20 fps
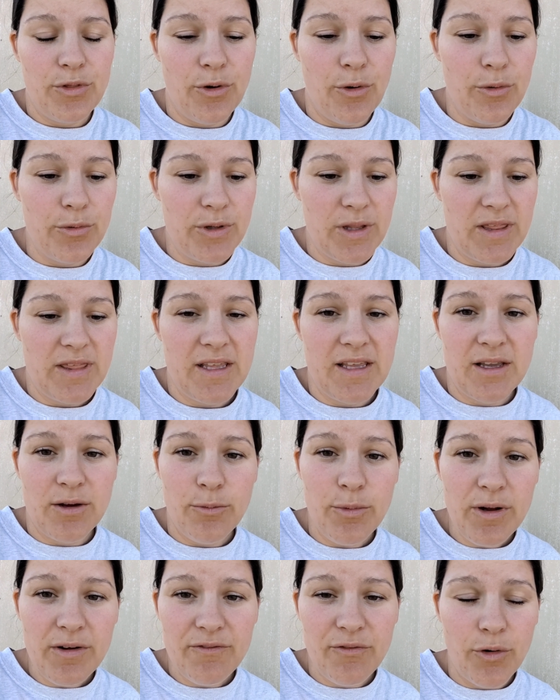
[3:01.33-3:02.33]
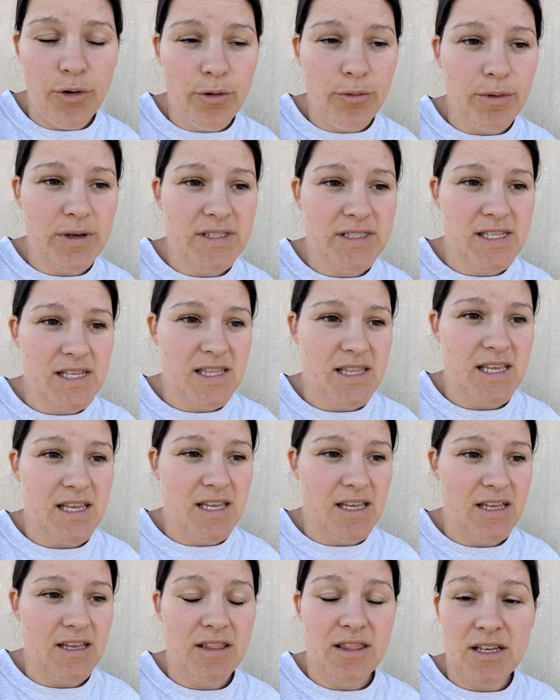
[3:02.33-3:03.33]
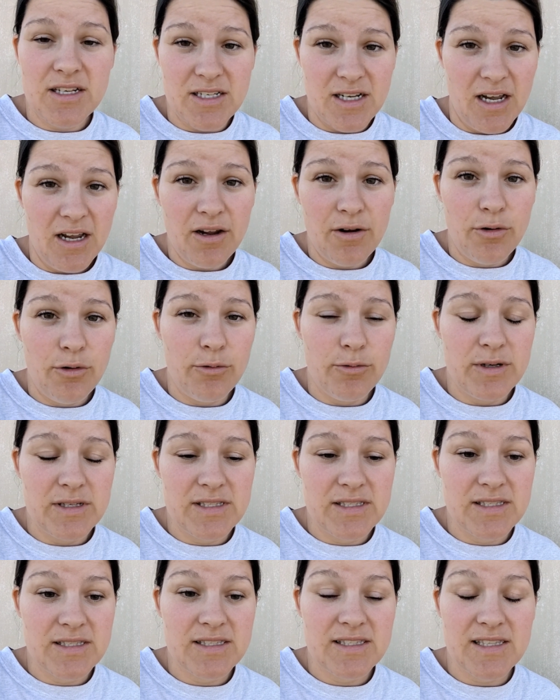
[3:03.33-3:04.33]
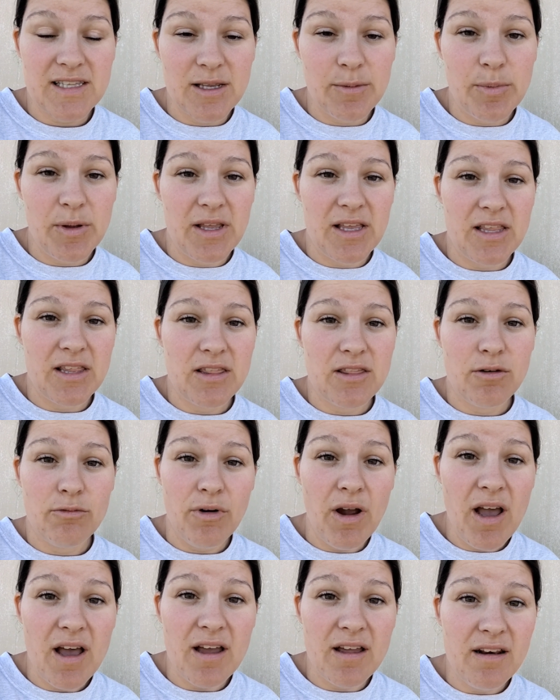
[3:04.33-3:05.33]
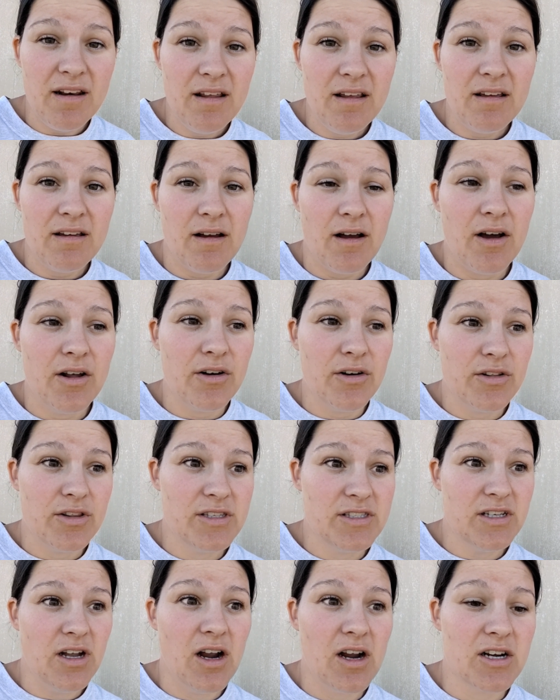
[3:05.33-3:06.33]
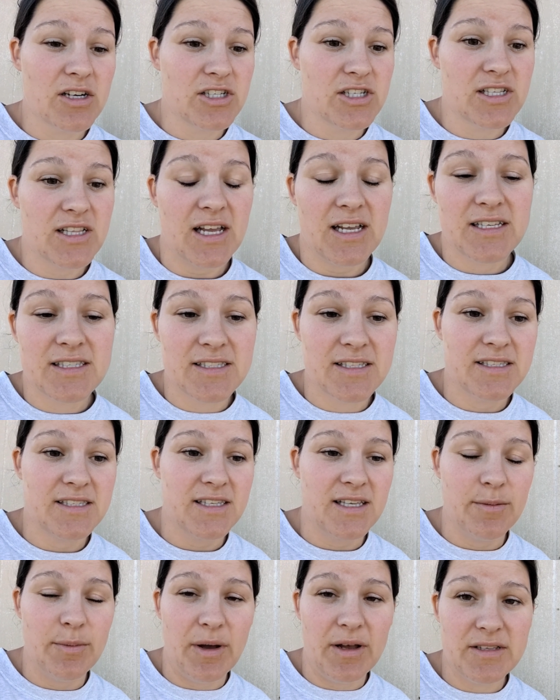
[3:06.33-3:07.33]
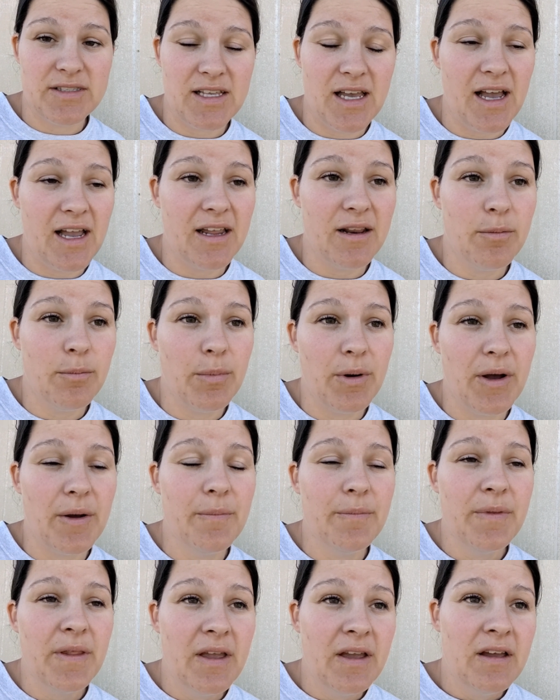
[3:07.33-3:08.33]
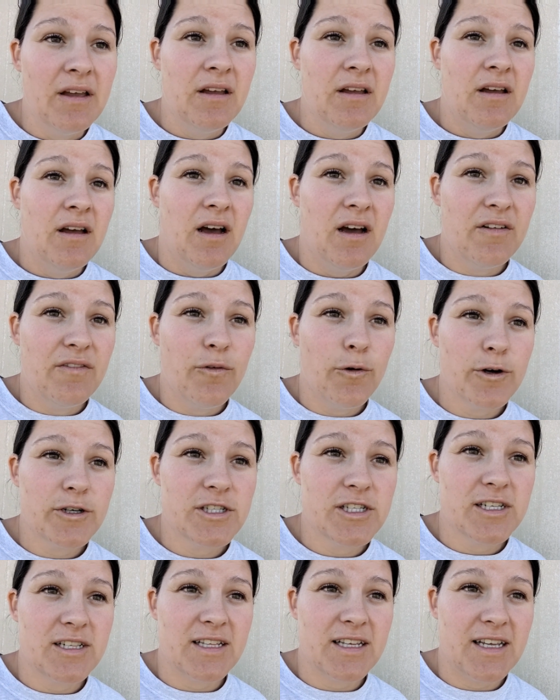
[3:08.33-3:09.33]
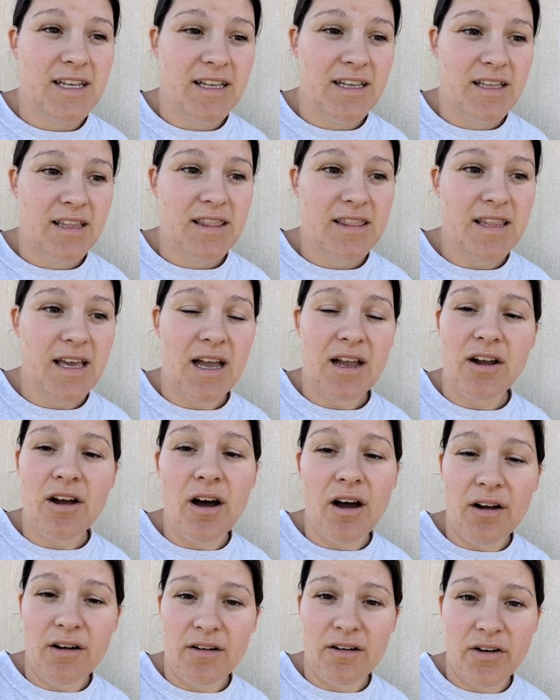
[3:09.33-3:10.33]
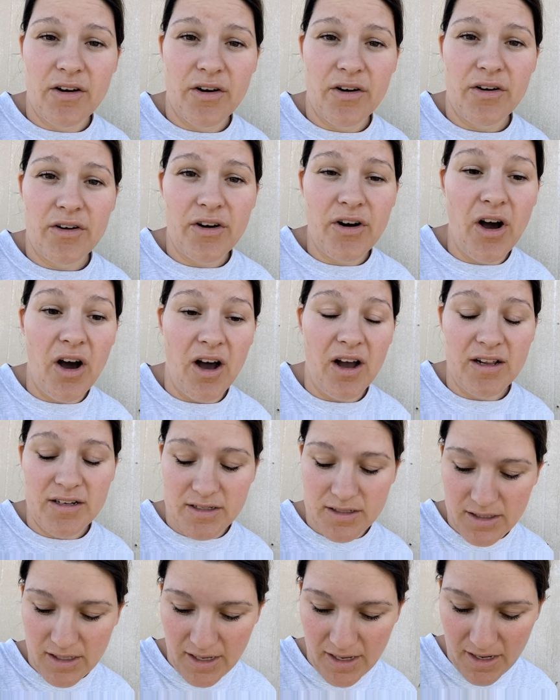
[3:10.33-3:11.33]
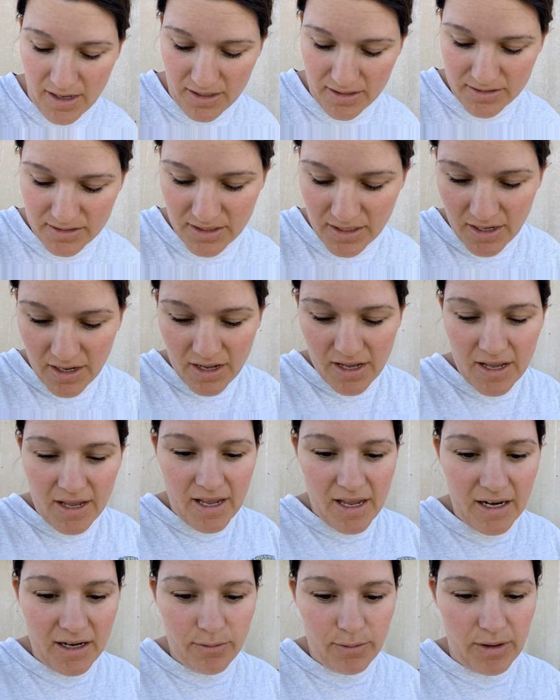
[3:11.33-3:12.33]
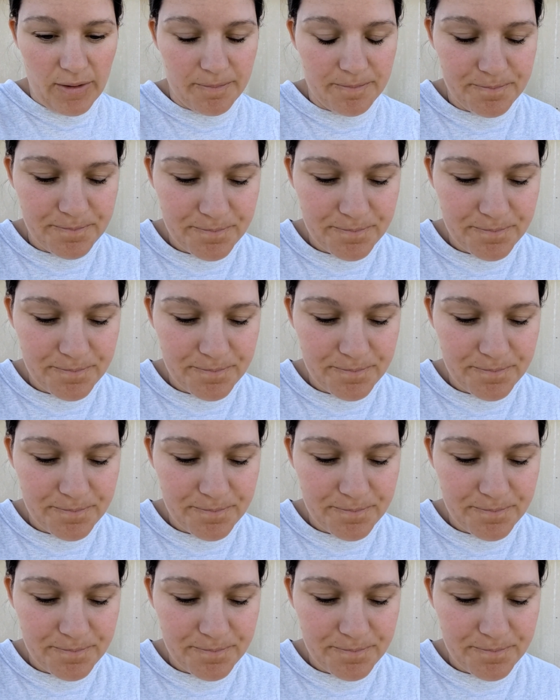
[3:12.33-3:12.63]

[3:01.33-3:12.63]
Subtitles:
only thing it went for was the duck who was sleeping in the run under the stars. She likes to sleep outside, but unfortunately that got her caught. And anyway,